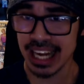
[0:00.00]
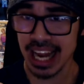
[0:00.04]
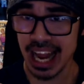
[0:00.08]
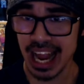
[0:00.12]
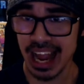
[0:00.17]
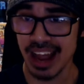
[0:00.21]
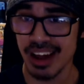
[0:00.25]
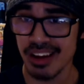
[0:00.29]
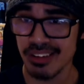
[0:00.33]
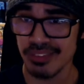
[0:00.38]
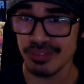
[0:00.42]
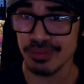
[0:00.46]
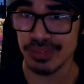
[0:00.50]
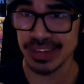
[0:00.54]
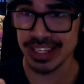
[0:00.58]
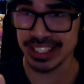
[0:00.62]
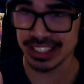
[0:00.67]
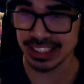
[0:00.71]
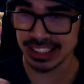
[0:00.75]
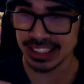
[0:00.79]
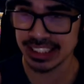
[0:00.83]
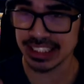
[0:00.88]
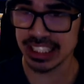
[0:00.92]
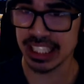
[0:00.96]
have
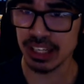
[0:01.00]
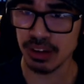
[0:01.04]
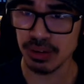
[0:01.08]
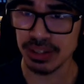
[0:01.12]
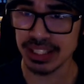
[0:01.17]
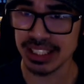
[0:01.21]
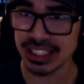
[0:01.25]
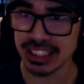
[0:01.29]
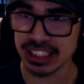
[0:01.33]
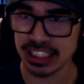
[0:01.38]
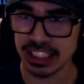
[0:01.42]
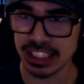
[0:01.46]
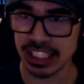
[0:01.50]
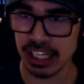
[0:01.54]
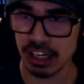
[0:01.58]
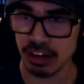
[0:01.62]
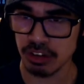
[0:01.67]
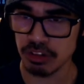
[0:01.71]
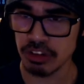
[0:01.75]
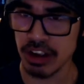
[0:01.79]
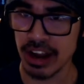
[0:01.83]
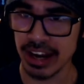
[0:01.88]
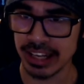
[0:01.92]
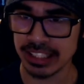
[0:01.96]
been seriously
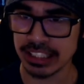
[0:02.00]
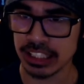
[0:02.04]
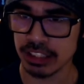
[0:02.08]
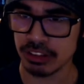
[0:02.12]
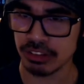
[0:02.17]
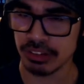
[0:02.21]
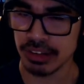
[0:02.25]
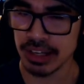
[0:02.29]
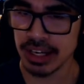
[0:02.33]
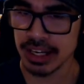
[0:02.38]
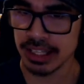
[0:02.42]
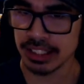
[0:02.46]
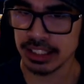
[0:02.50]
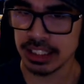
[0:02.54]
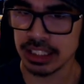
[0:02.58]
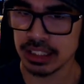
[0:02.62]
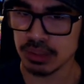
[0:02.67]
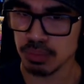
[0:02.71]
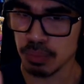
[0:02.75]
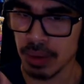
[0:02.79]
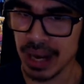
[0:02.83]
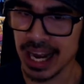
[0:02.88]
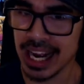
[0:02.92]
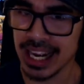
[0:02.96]
effective these
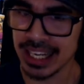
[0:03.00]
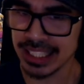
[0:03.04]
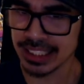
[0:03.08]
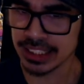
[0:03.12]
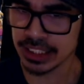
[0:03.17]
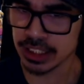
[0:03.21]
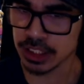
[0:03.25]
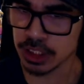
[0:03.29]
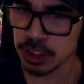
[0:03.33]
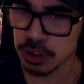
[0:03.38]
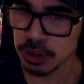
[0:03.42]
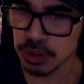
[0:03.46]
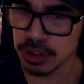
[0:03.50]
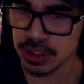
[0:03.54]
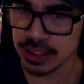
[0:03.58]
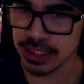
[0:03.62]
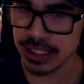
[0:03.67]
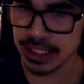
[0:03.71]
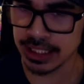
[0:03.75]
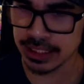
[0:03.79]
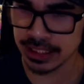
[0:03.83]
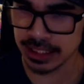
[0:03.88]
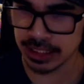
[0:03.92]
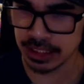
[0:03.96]
past 2
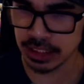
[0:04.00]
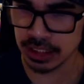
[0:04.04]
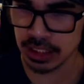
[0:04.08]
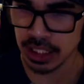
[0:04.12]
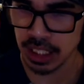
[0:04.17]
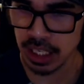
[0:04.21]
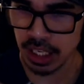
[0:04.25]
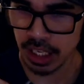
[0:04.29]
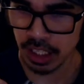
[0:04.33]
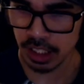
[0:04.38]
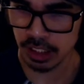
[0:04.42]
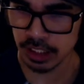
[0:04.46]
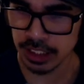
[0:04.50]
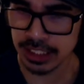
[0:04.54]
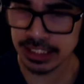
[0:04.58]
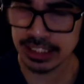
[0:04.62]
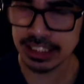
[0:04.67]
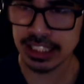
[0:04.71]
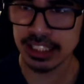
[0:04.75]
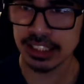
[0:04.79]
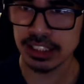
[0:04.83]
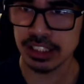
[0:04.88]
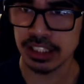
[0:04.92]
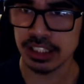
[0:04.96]
seasons.
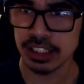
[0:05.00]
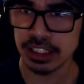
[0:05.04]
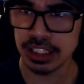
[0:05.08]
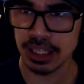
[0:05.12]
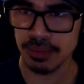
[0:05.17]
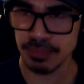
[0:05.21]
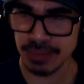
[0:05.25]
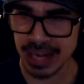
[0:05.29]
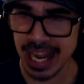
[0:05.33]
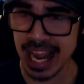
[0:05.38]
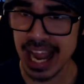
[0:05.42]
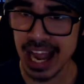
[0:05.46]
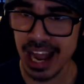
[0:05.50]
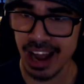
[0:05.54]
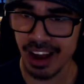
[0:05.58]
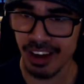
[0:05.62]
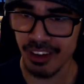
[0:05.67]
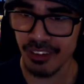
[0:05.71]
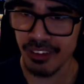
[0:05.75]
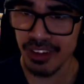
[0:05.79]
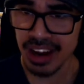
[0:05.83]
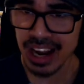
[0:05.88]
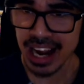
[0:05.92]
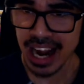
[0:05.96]
Listen to them
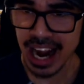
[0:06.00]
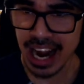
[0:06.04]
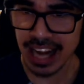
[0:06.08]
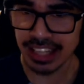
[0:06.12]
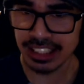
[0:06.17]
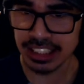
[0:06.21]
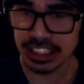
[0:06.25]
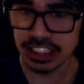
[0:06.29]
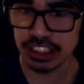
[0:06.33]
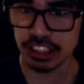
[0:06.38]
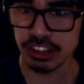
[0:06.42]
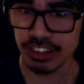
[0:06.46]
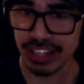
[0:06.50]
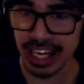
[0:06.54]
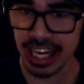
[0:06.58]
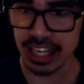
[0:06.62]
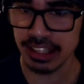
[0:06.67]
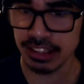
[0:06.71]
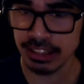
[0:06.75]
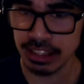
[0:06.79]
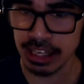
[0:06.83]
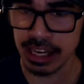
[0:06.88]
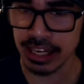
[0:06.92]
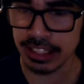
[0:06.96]
now, and this will
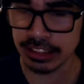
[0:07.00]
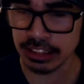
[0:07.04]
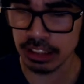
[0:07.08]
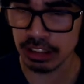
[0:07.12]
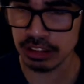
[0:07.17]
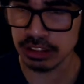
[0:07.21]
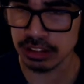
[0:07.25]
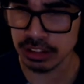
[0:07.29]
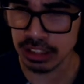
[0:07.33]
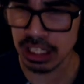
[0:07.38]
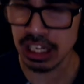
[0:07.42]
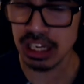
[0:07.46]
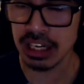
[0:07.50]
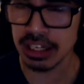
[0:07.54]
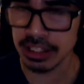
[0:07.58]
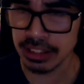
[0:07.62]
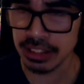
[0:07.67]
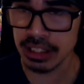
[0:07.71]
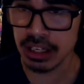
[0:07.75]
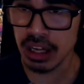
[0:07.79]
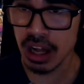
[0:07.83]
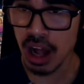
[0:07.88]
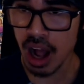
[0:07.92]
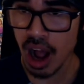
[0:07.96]
get things
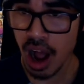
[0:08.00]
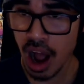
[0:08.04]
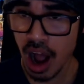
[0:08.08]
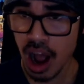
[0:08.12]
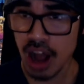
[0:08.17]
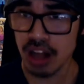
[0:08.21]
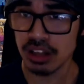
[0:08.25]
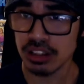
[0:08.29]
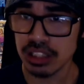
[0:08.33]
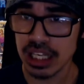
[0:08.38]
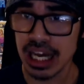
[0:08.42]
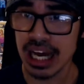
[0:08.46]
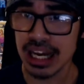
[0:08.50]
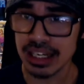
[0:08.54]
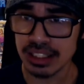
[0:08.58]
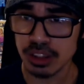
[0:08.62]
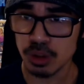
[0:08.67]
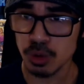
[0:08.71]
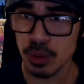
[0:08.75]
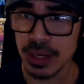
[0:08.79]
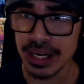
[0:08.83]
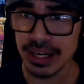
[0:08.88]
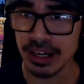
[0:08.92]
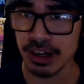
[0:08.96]
done a lot
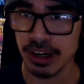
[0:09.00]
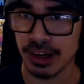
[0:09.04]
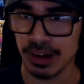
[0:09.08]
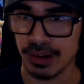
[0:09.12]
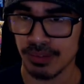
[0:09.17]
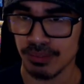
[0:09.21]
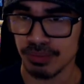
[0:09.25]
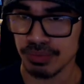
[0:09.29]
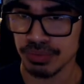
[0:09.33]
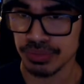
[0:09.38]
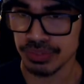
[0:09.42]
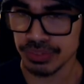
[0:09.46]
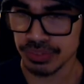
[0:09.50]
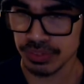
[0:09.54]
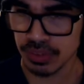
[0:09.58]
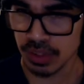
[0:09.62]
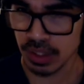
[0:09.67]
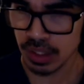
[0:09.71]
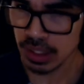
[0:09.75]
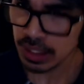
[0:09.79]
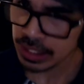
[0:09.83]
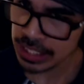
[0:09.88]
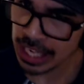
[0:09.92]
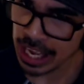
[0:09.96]
quicker.
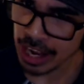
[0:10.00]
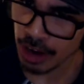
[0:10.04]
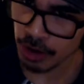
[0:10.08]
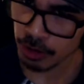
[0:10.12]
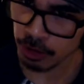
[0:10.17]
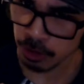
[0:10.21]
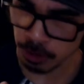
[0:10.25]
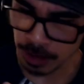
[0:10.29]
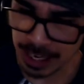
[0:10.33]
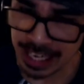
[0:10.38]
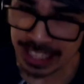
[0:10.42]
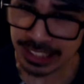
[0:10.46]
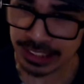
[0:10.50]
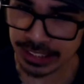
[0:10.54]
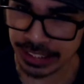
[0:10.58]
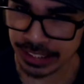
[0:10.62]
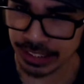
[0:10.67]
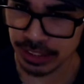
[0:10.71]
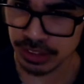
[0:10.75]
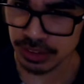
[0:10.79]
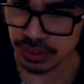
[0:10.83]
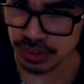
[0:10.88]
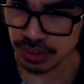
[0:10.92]
Now, granted,